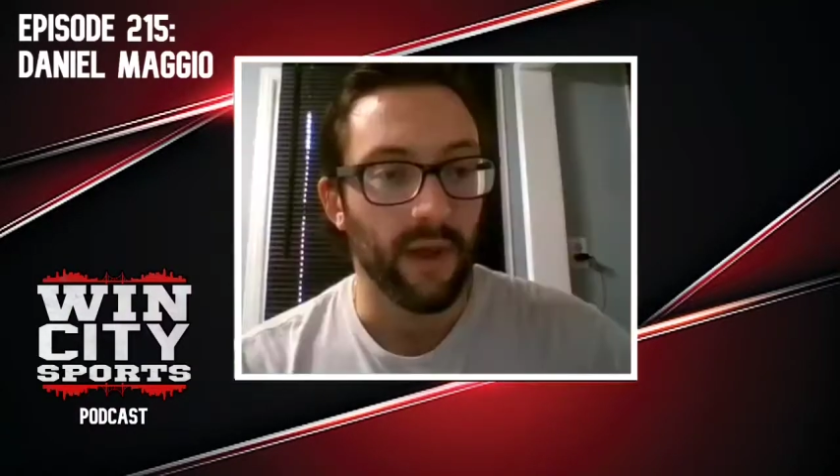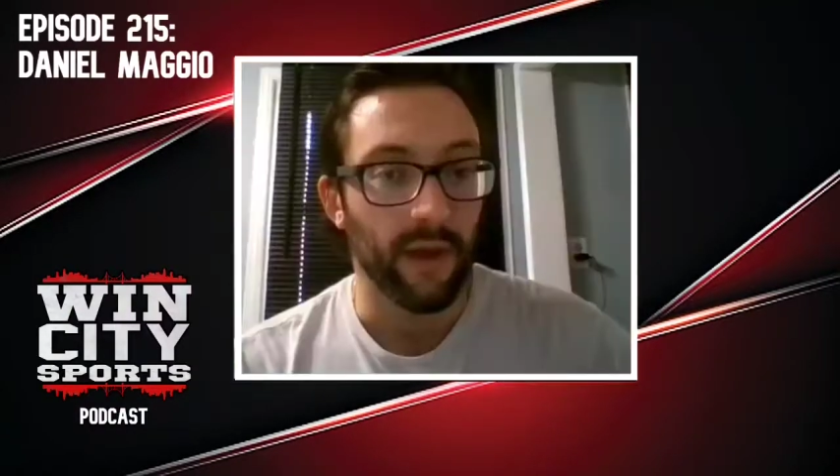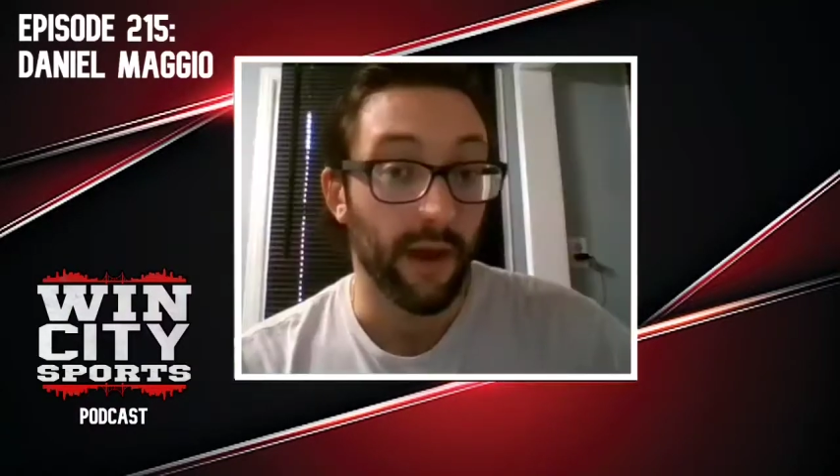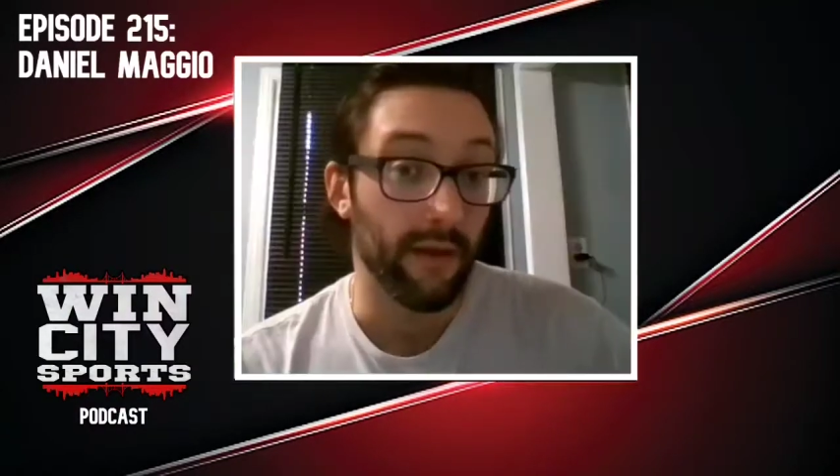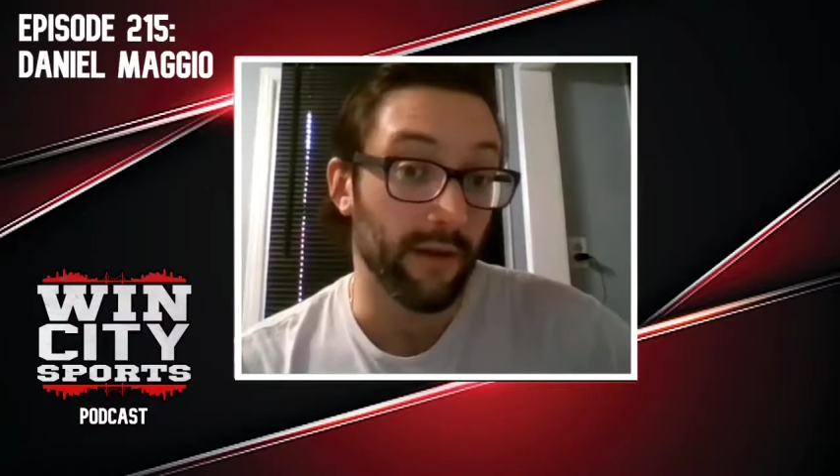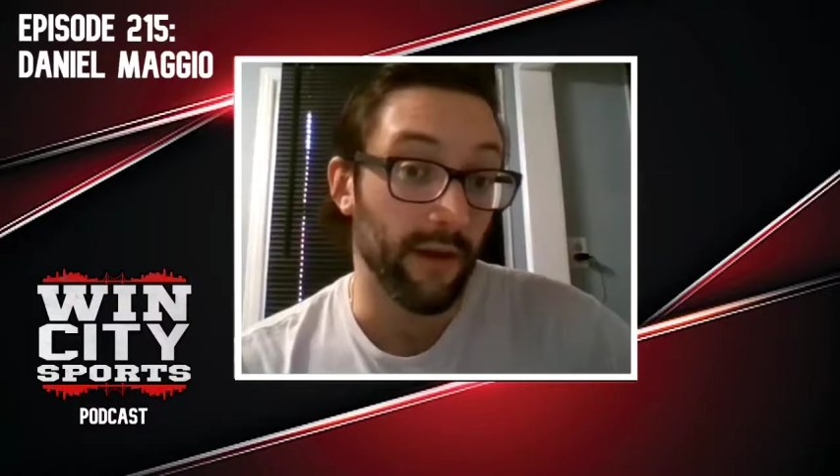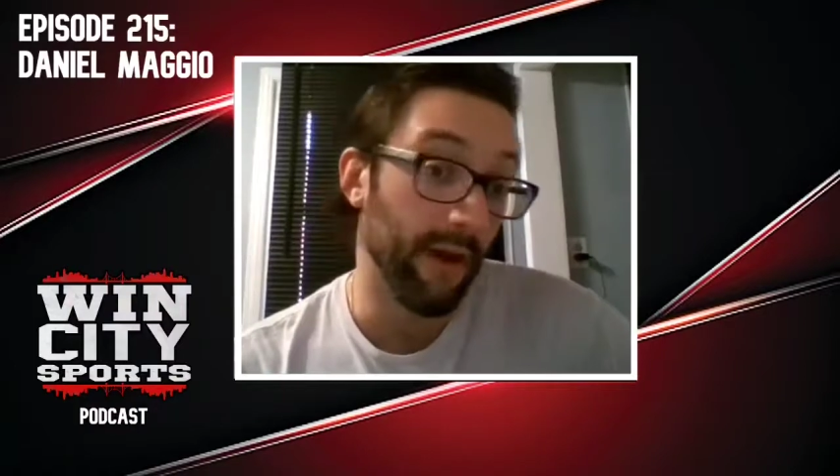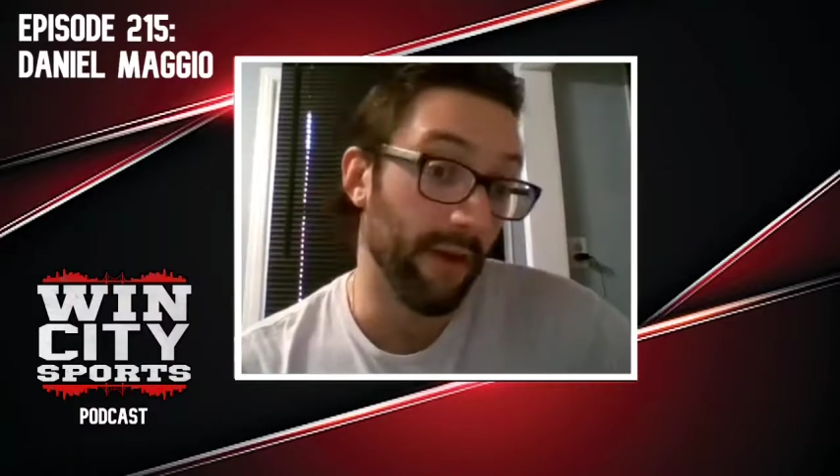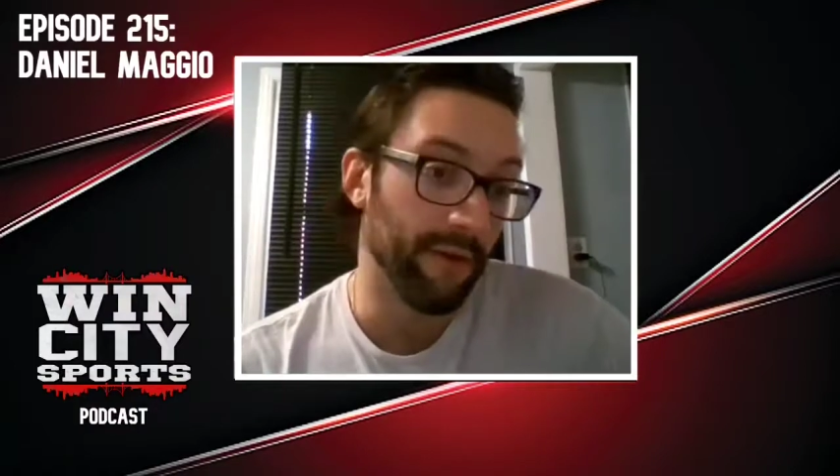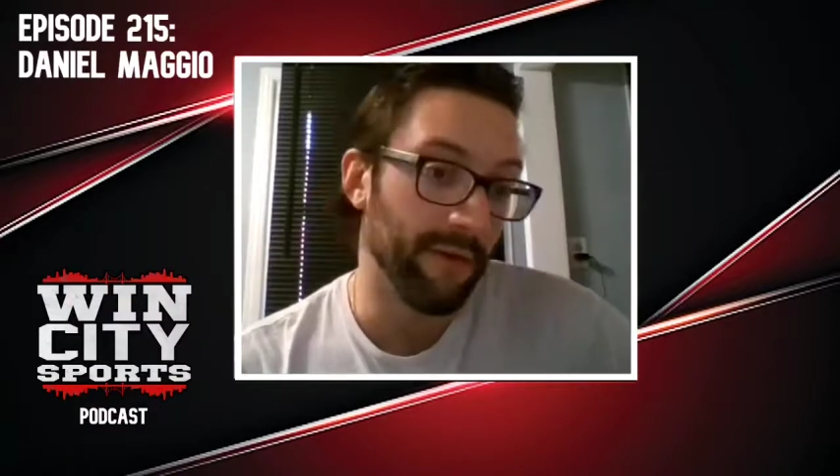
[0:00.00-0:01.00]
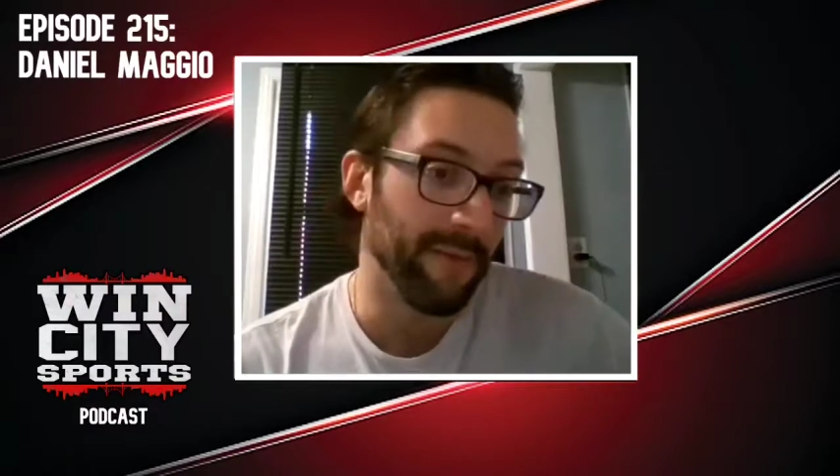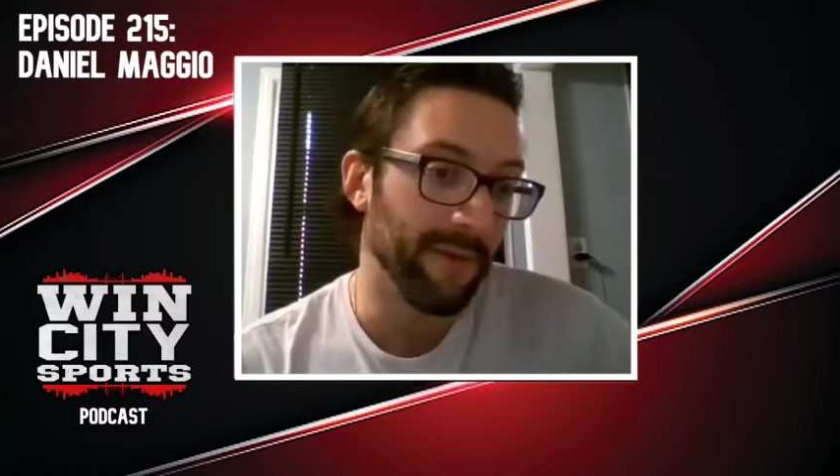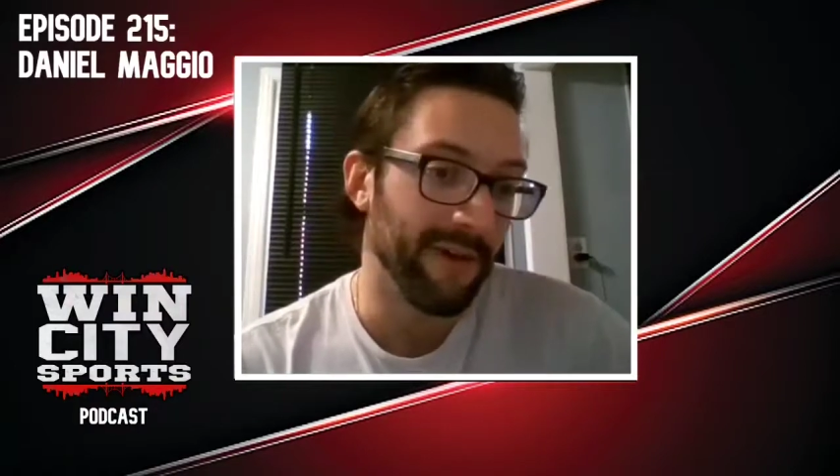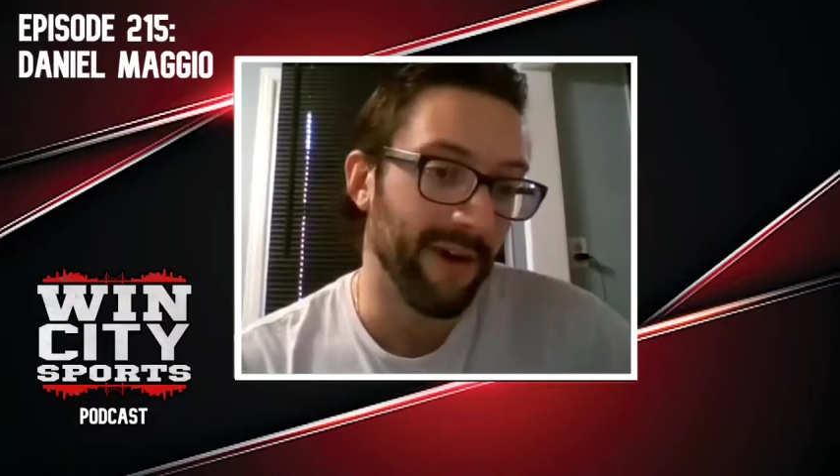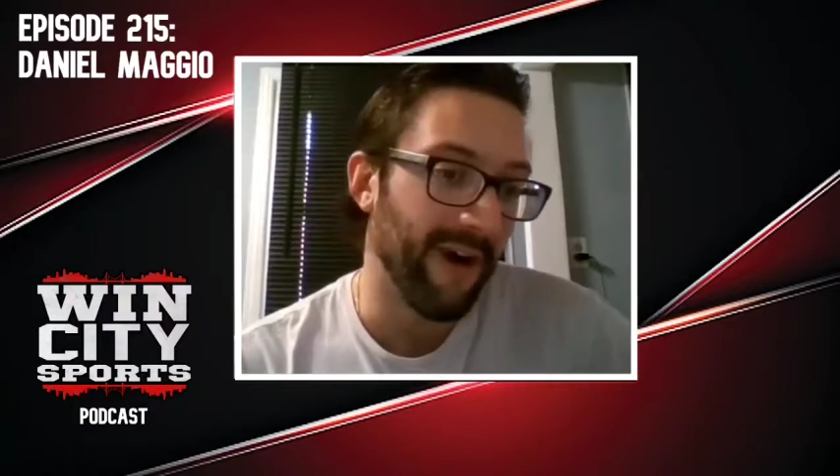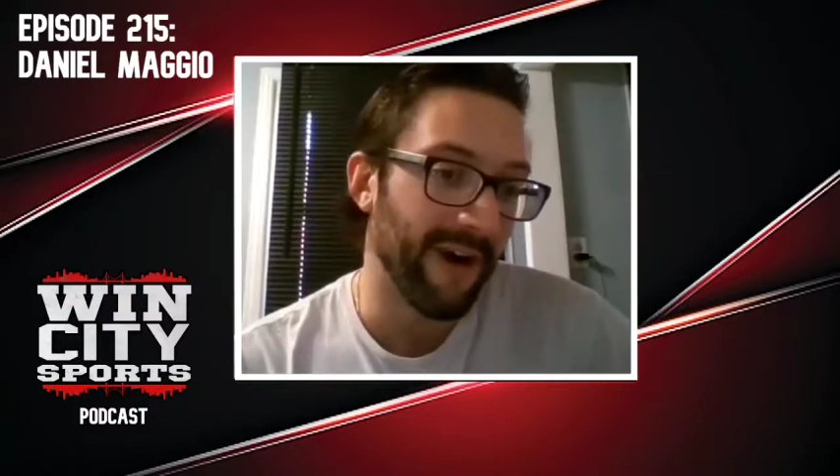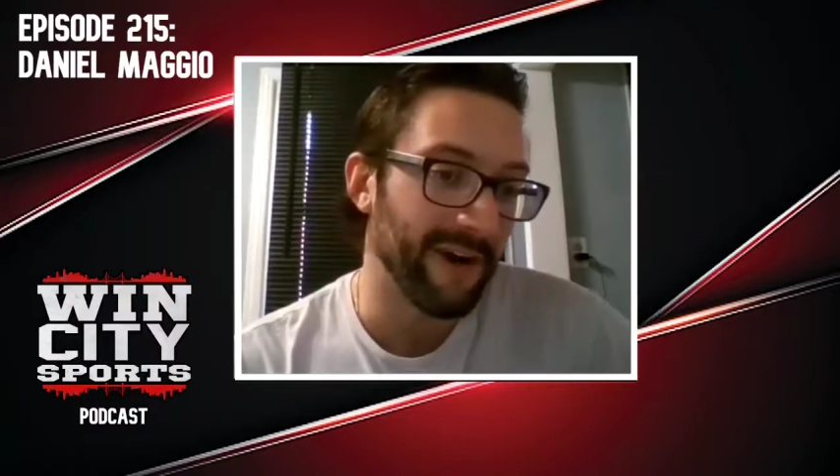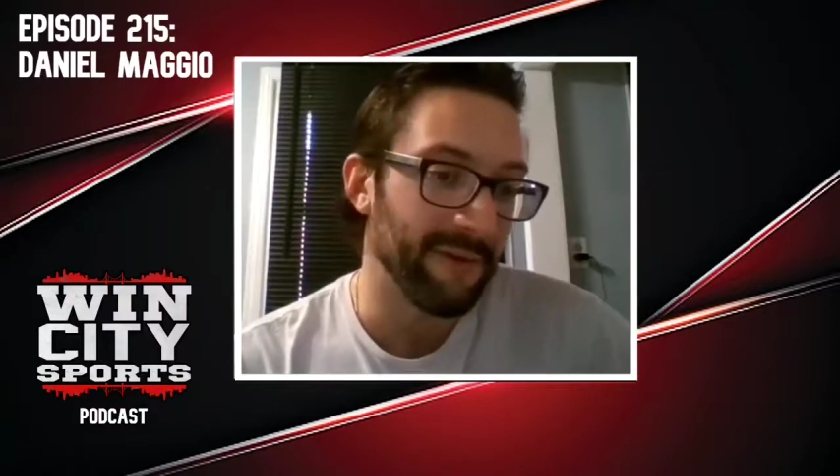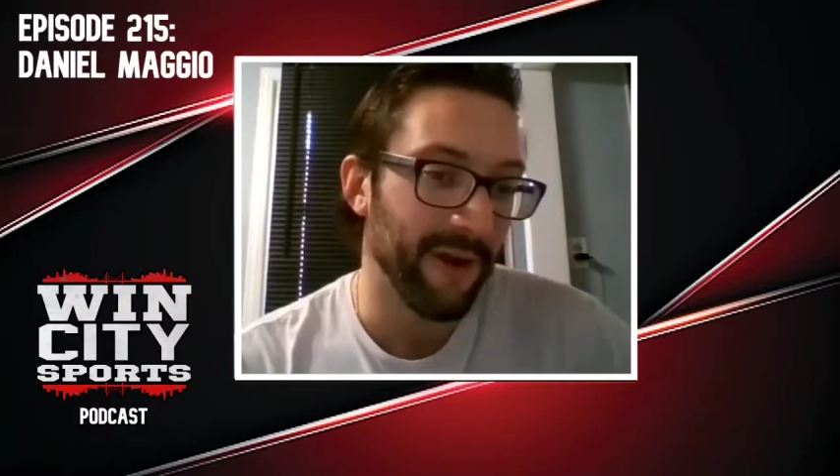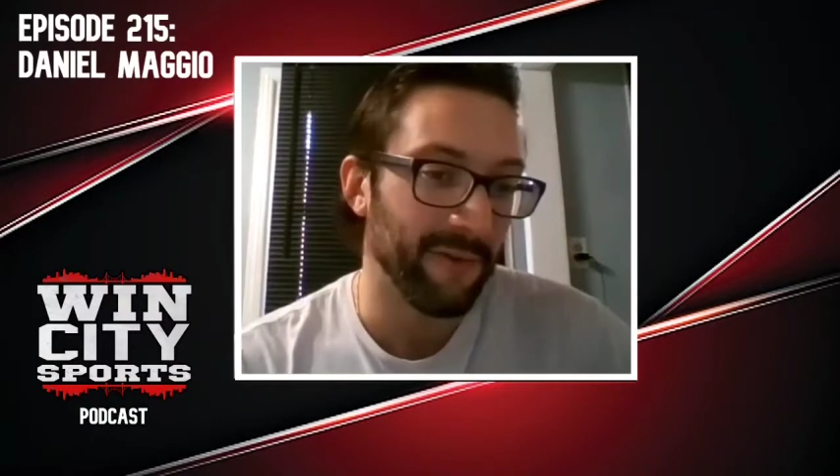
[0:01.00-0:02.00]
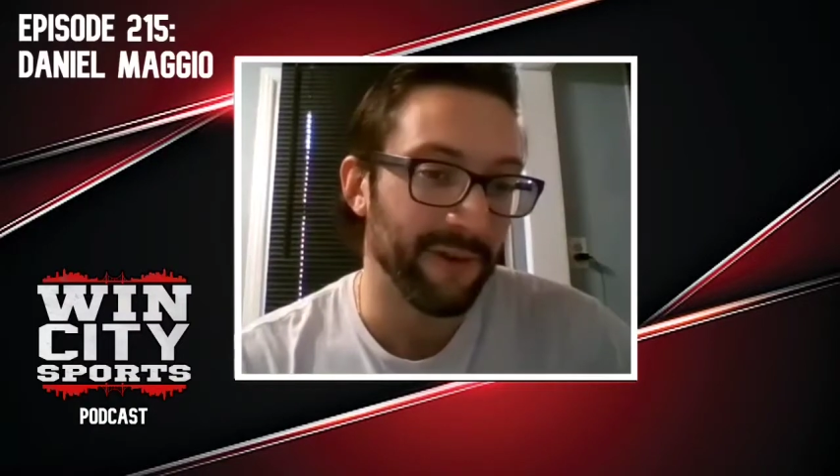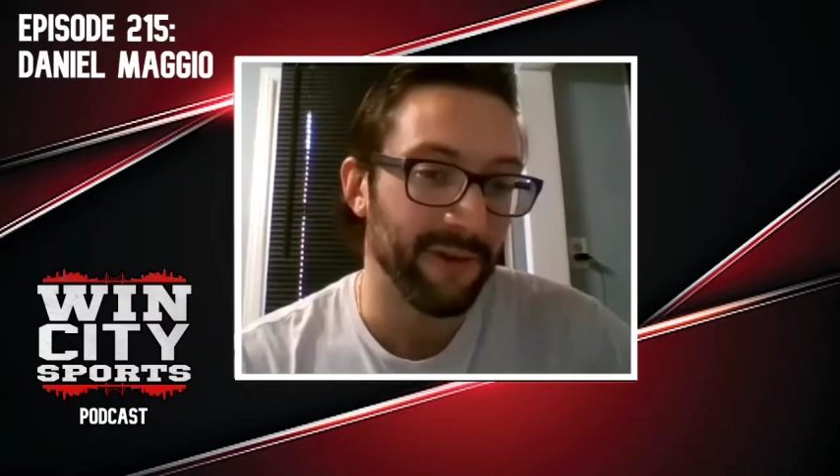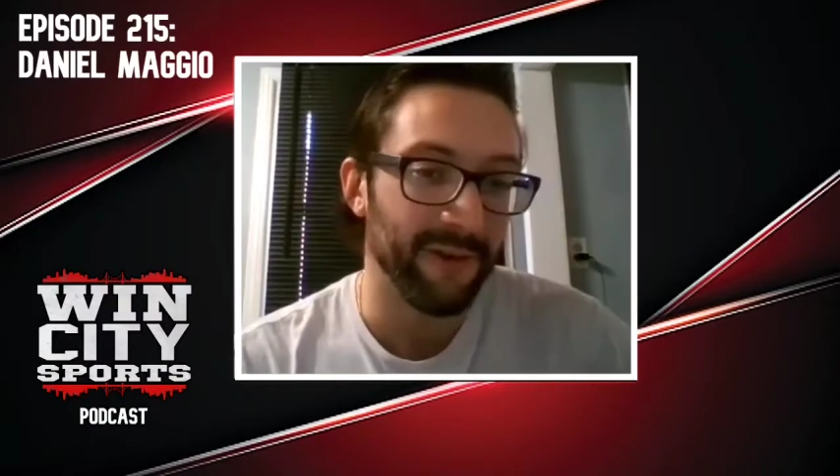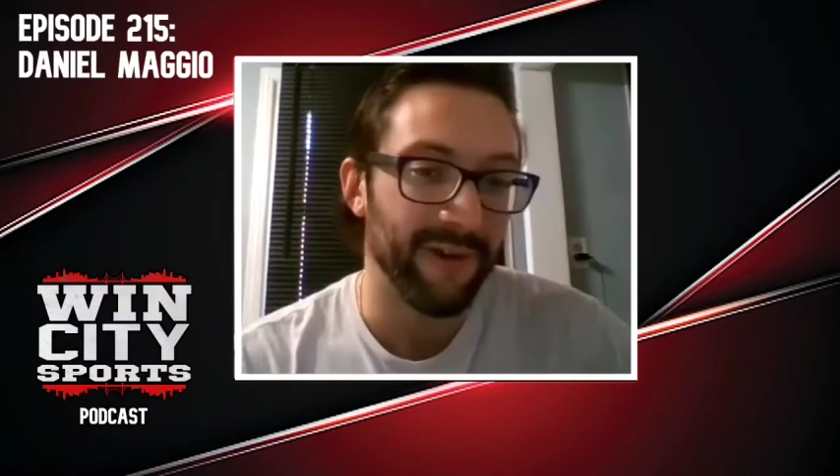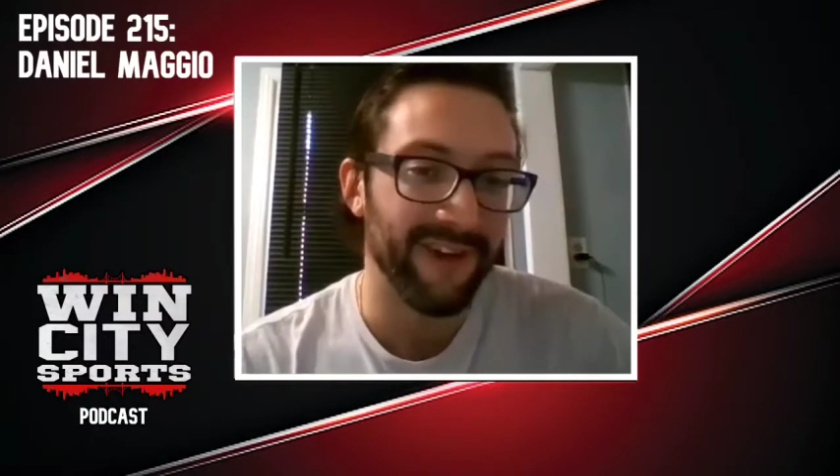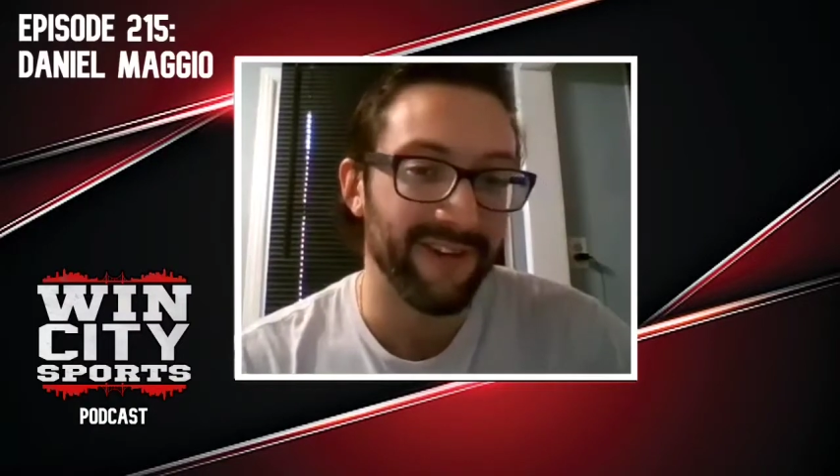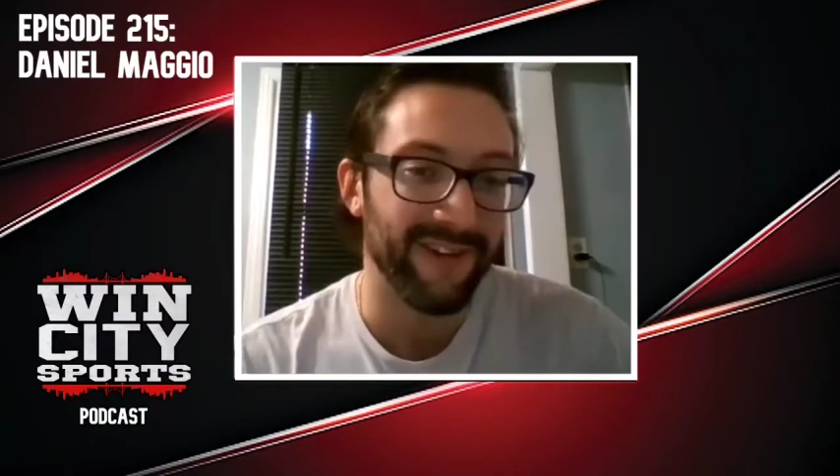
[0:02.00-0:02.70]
Again, another family, a hockey family too, right?